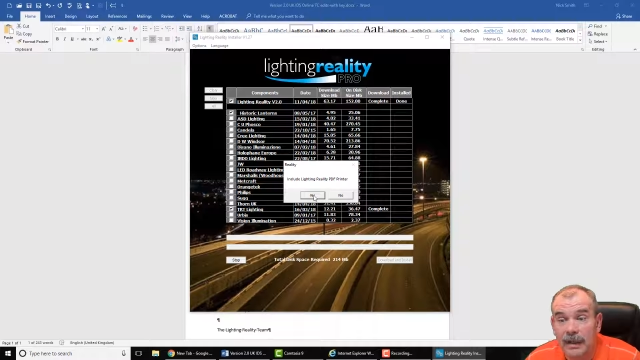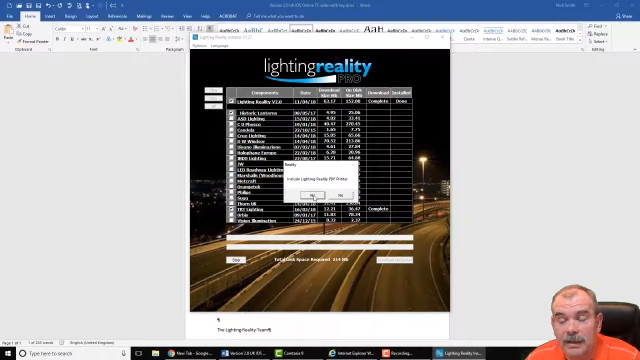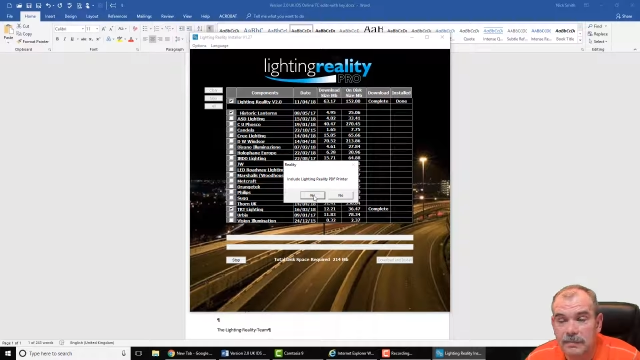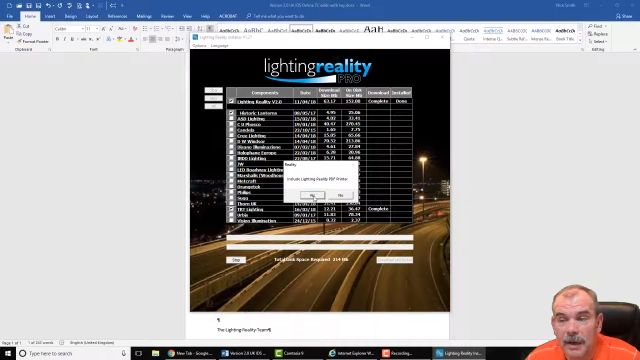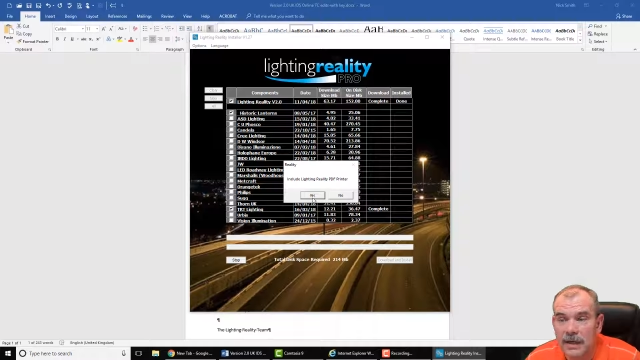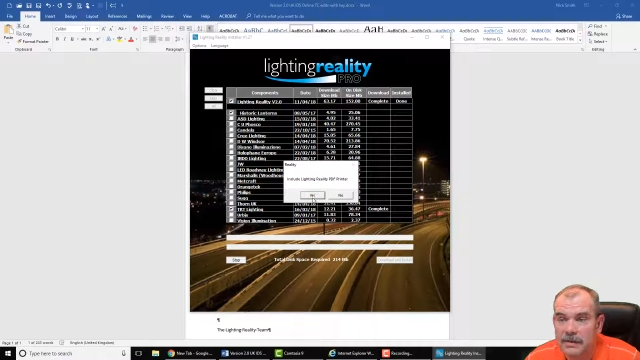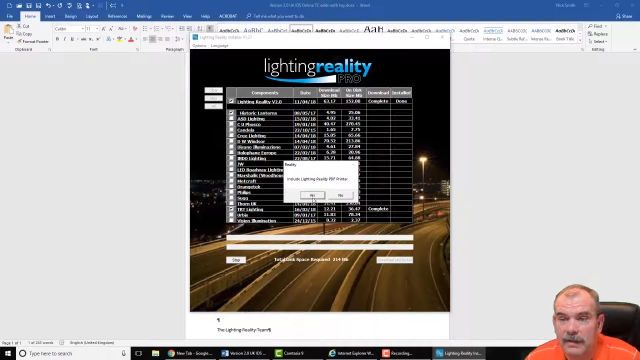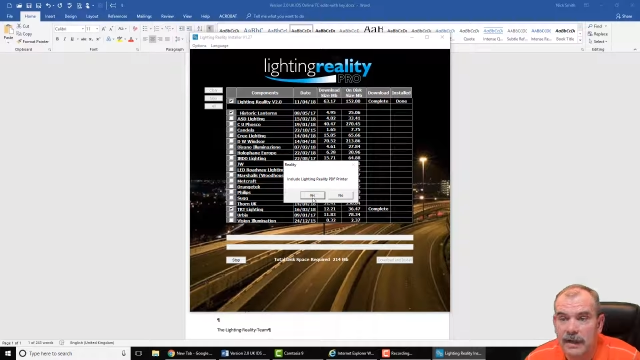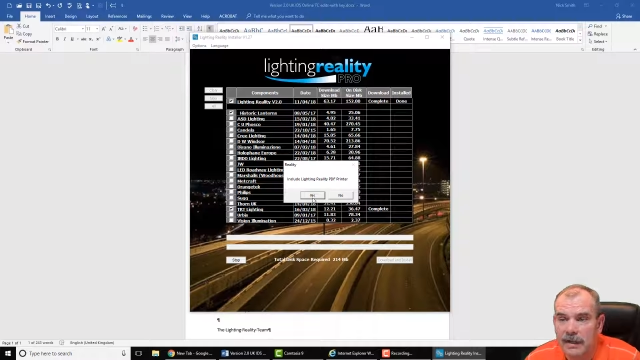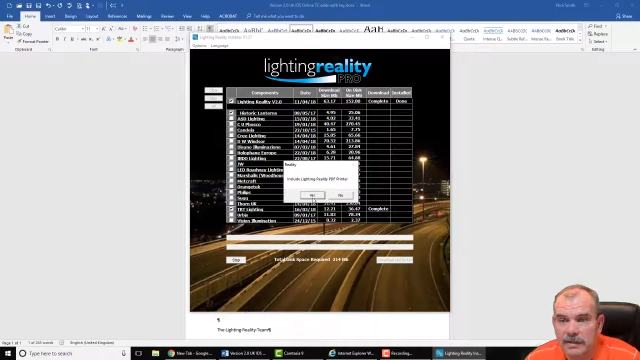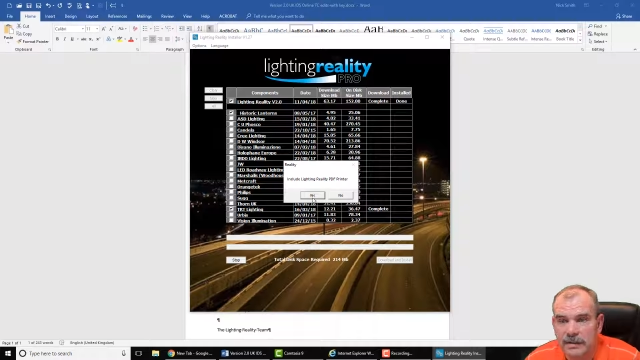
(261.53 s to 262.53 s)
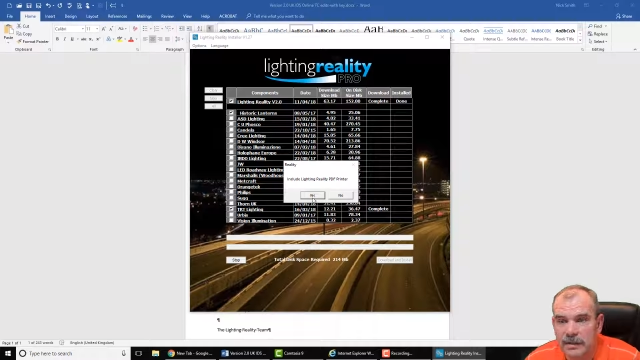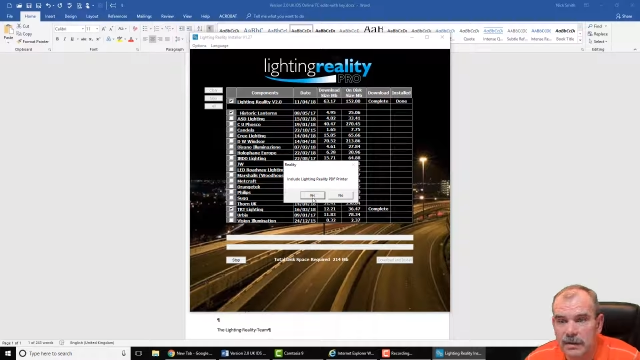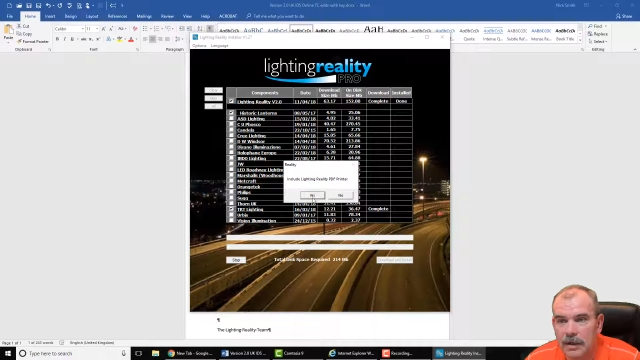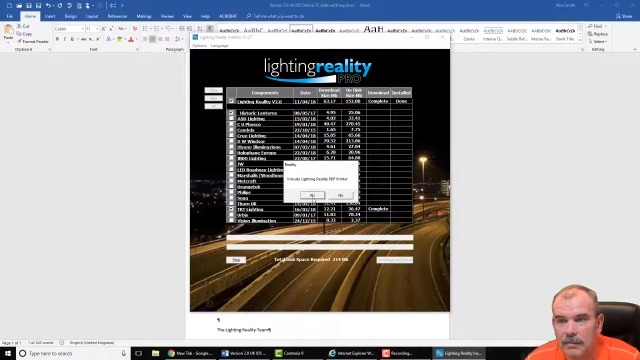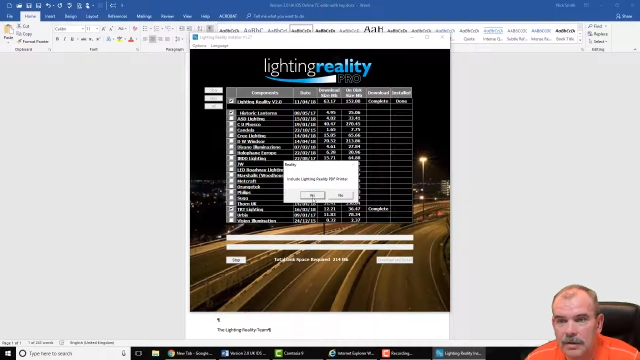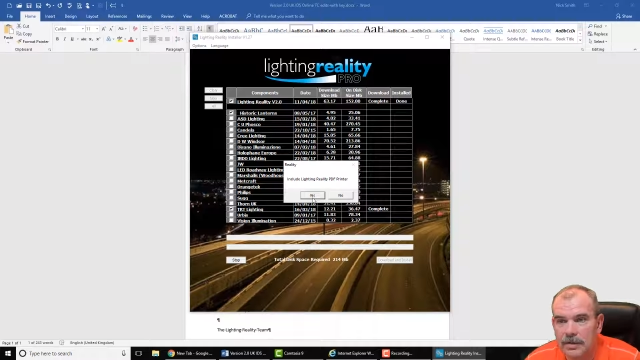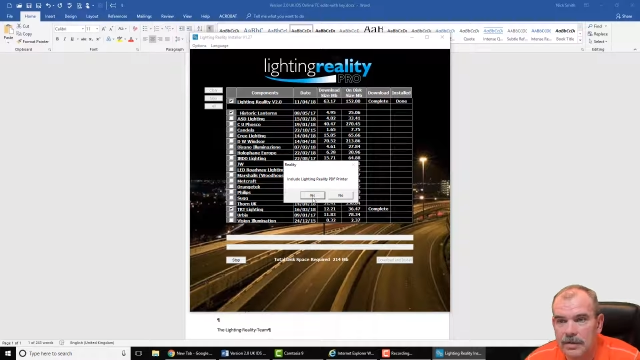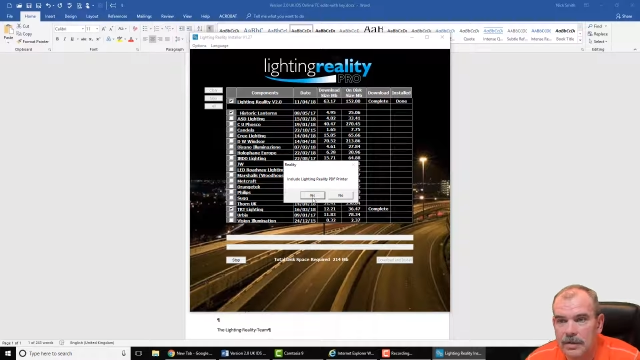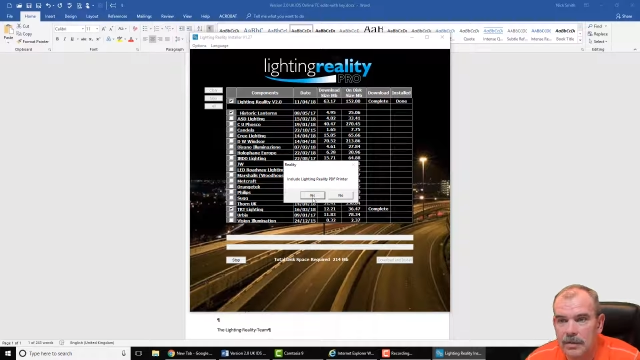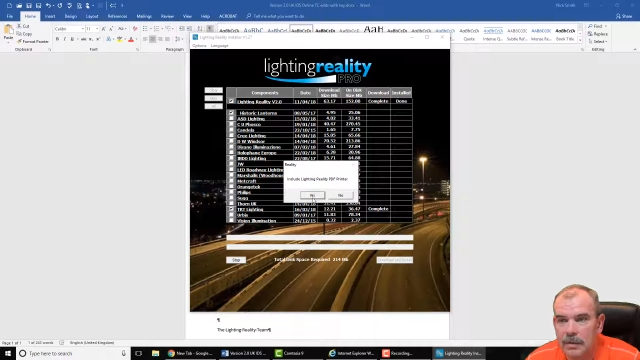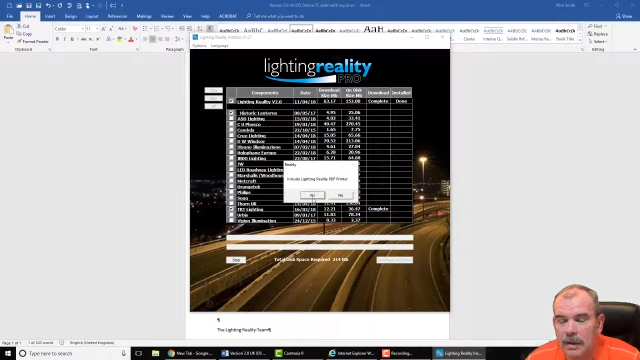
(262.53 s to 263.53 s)
It's part of the license agreement
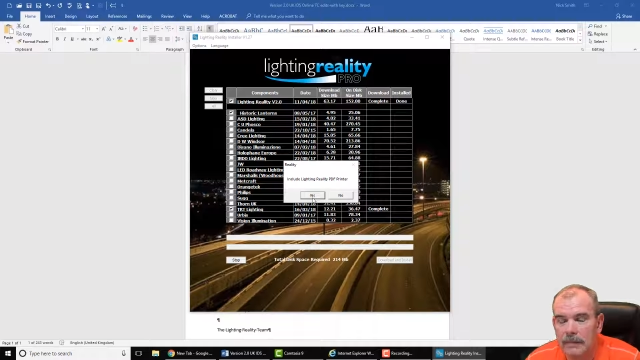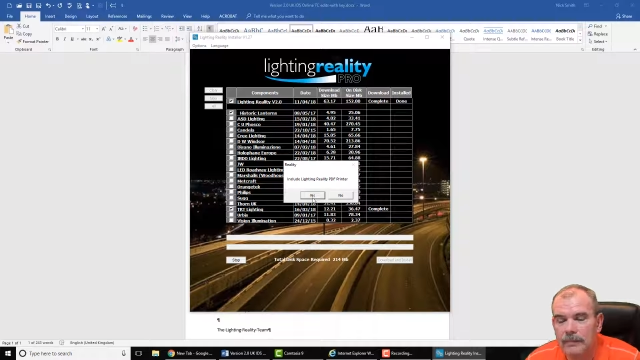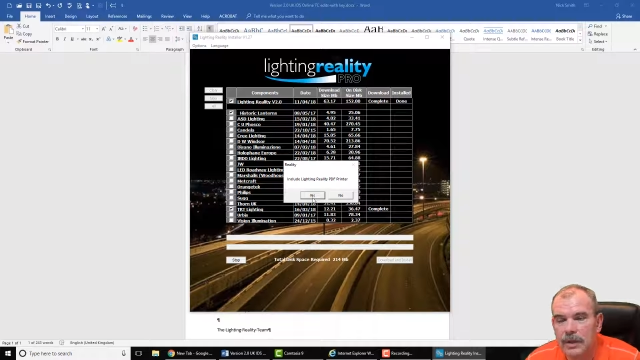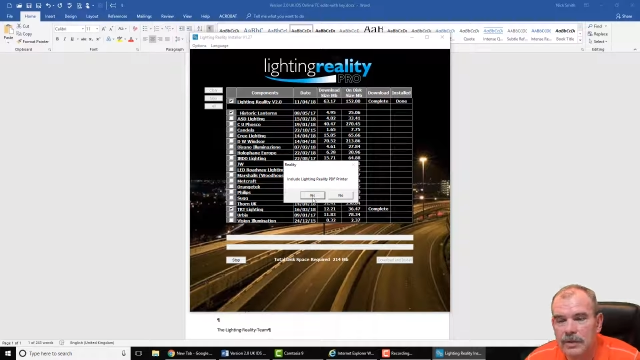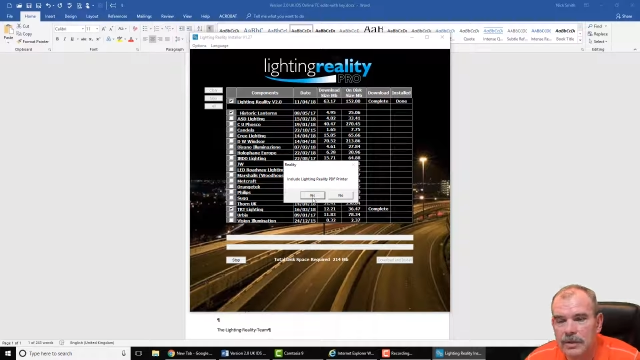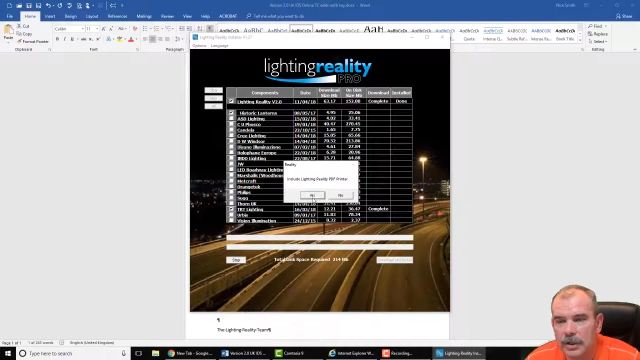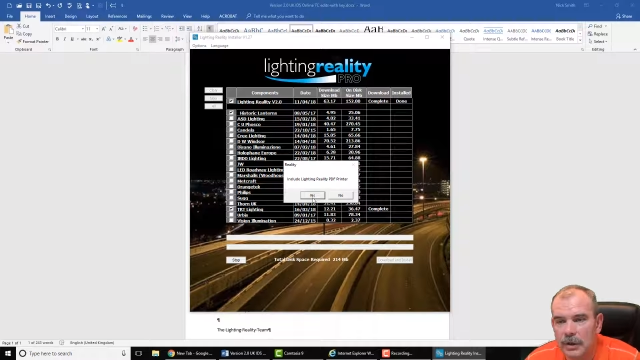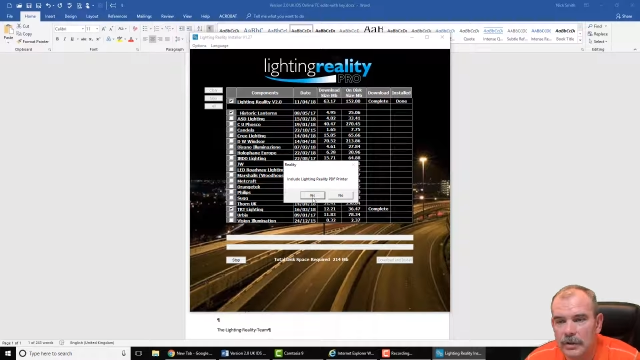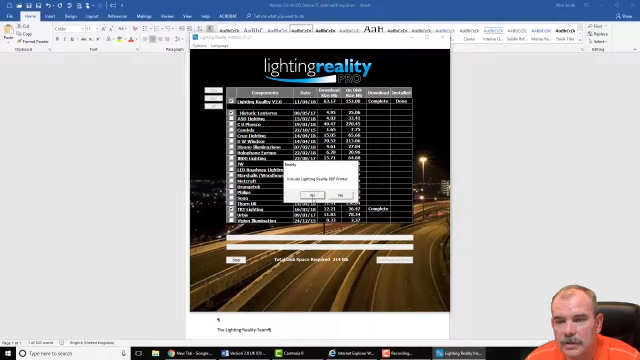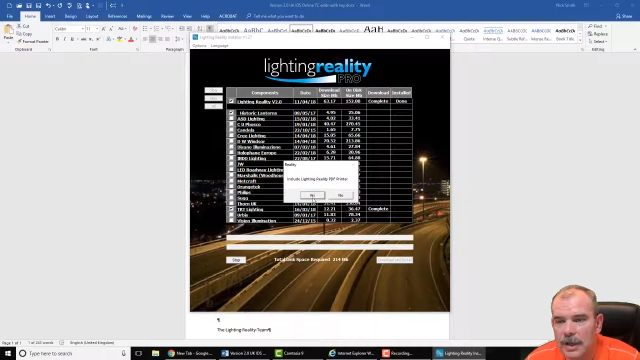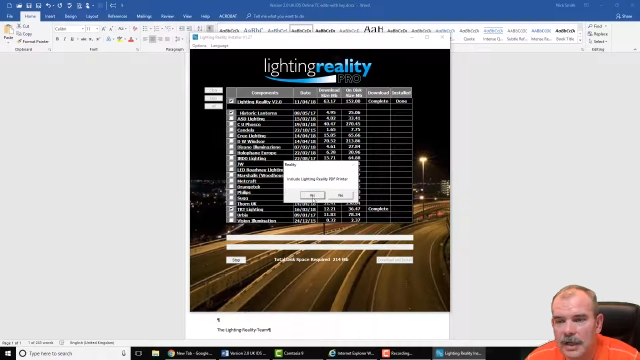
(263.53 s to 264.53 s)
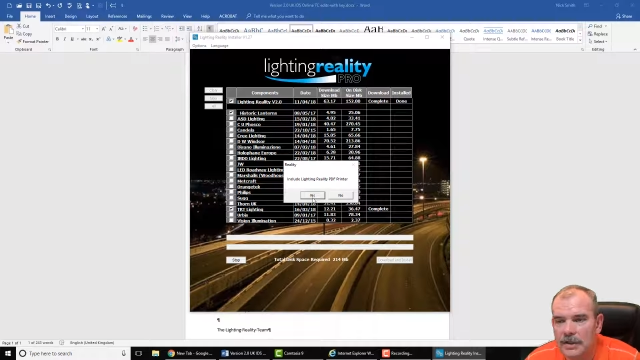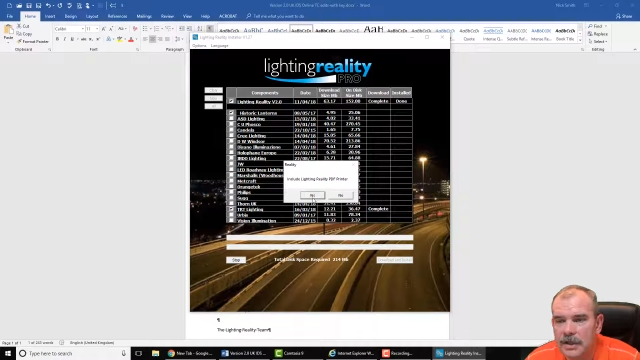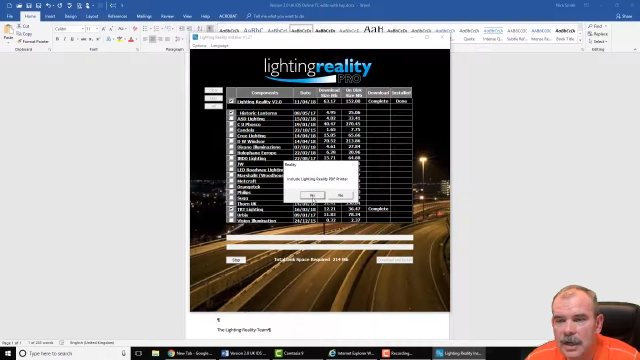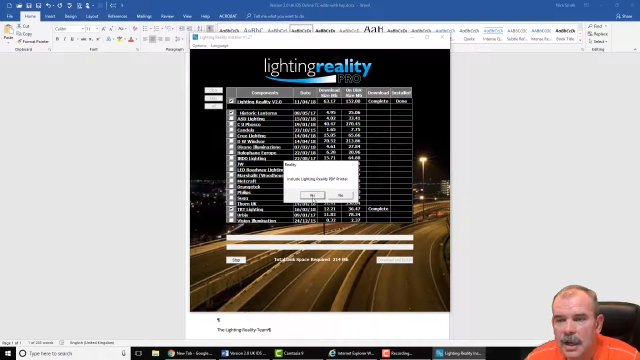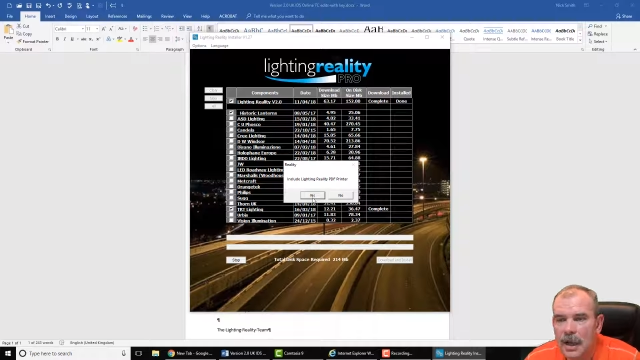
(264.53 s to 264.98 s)
to use that.